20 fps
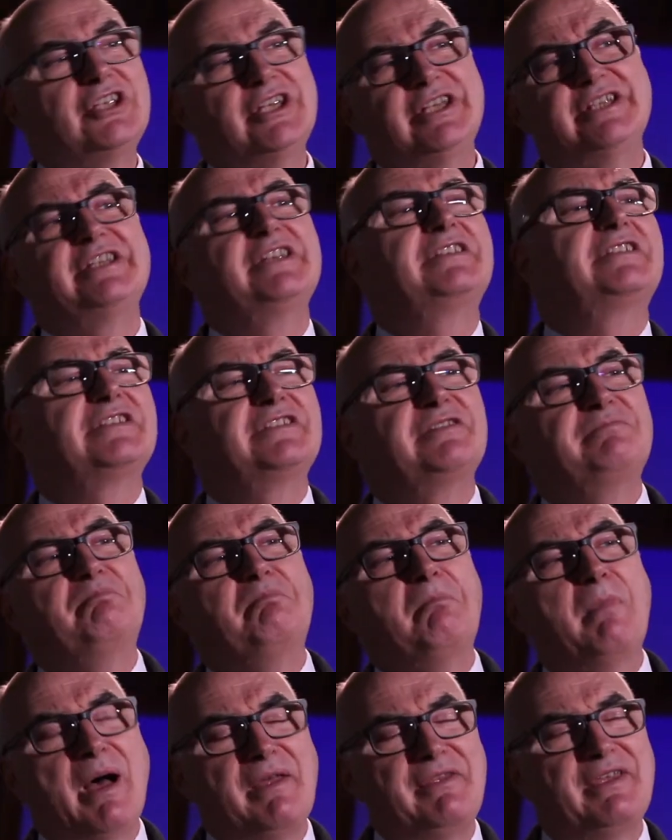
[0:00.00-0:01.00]
Jesus'
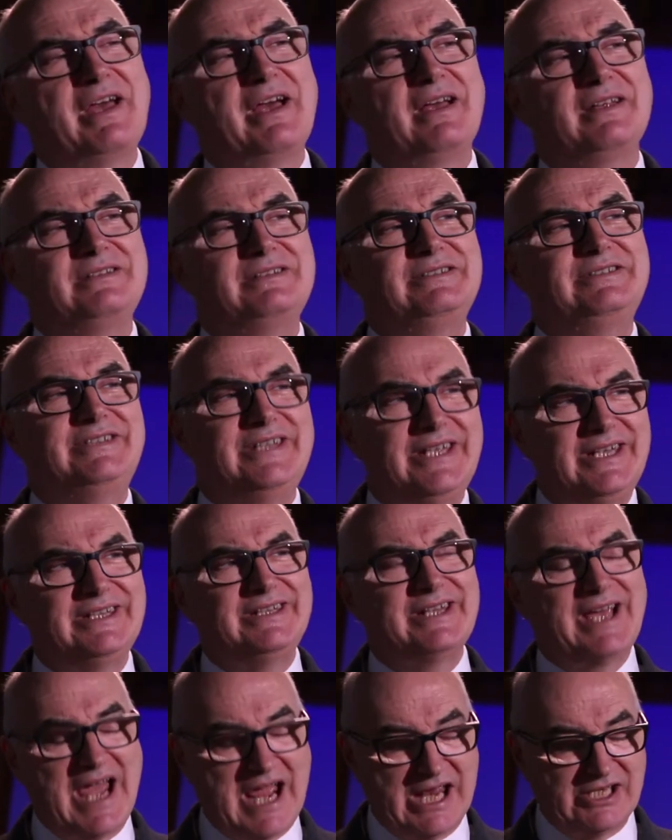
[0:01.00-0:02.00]
mother
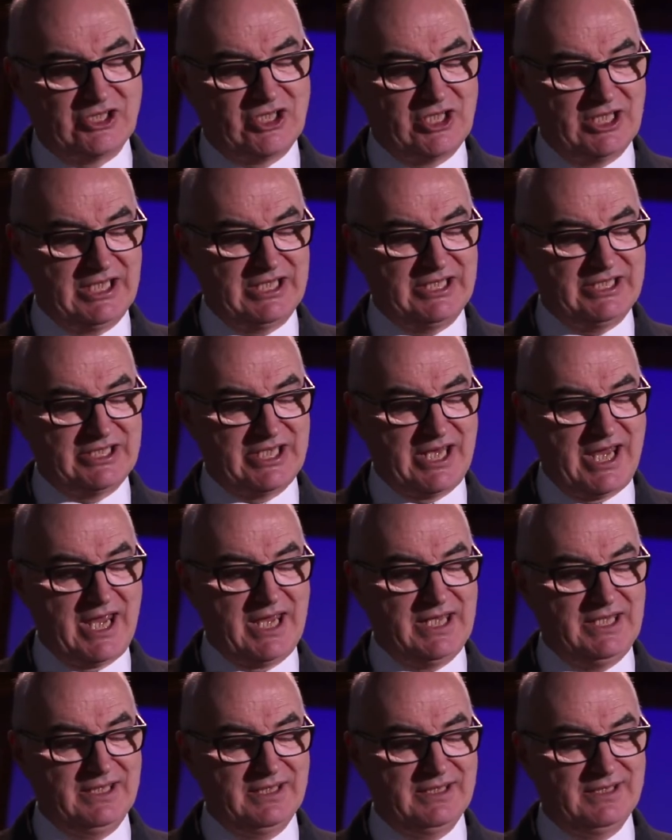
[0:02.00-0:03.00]
did actually
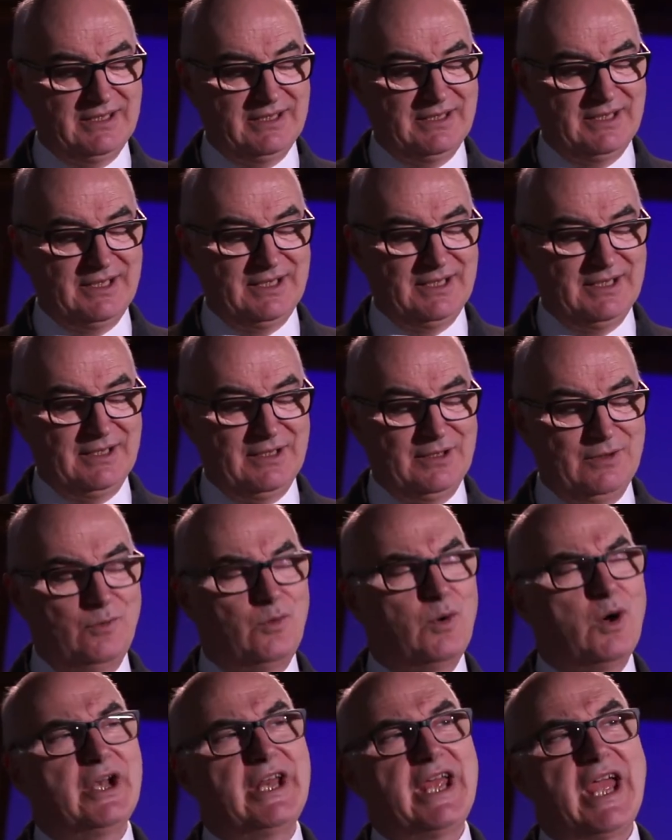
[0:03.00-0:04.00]
say,
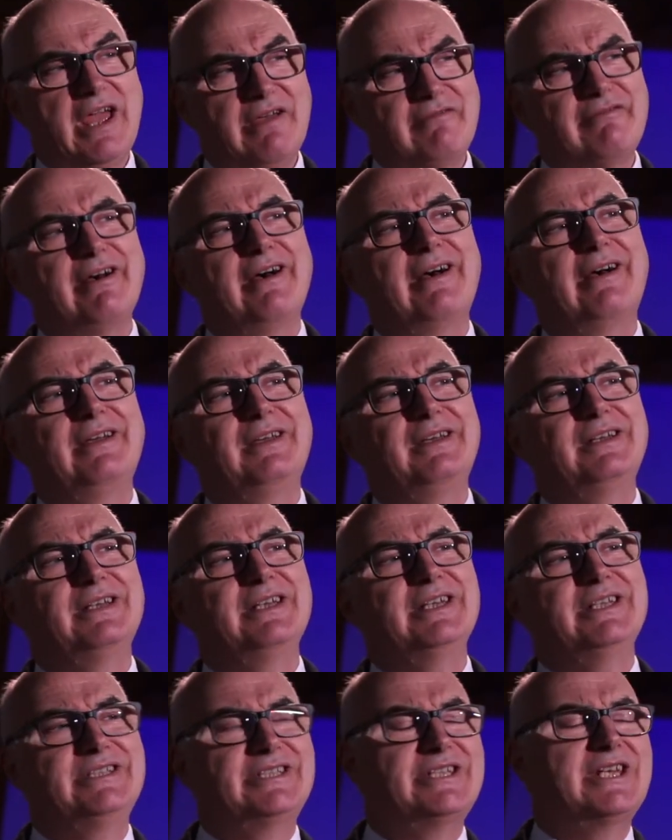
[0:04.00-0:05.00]
"Whatever
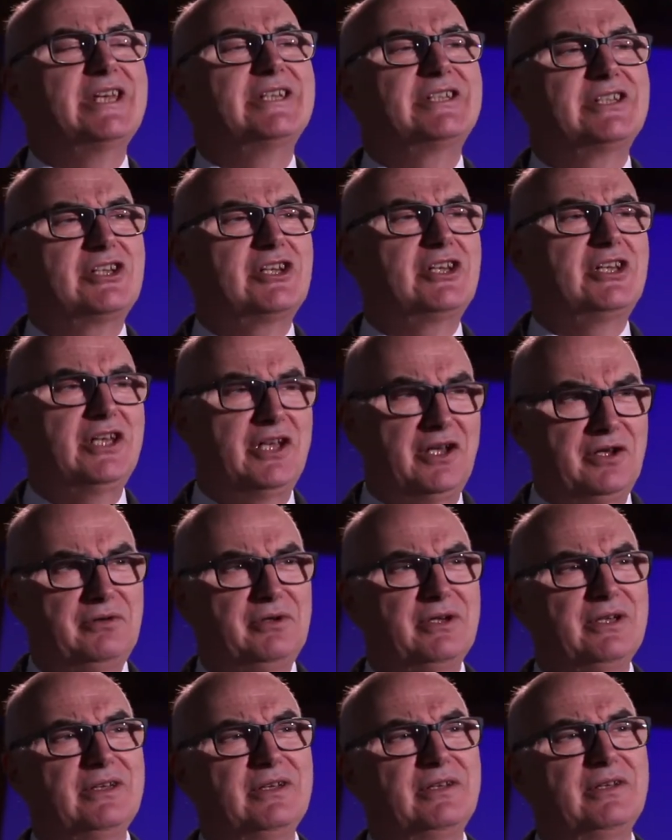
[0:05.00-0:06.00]
he says to
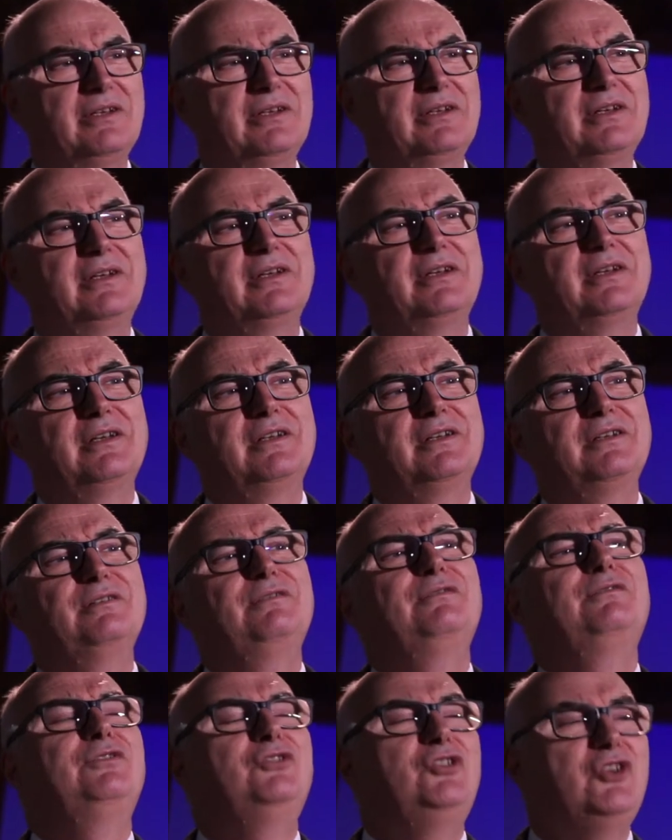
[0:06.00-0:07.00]
you,
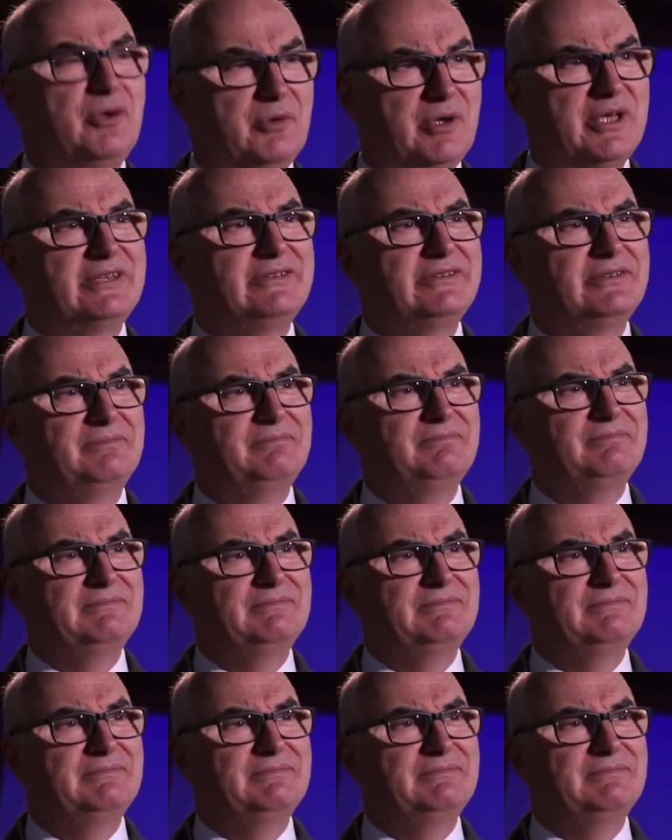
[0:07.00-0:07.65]
do it."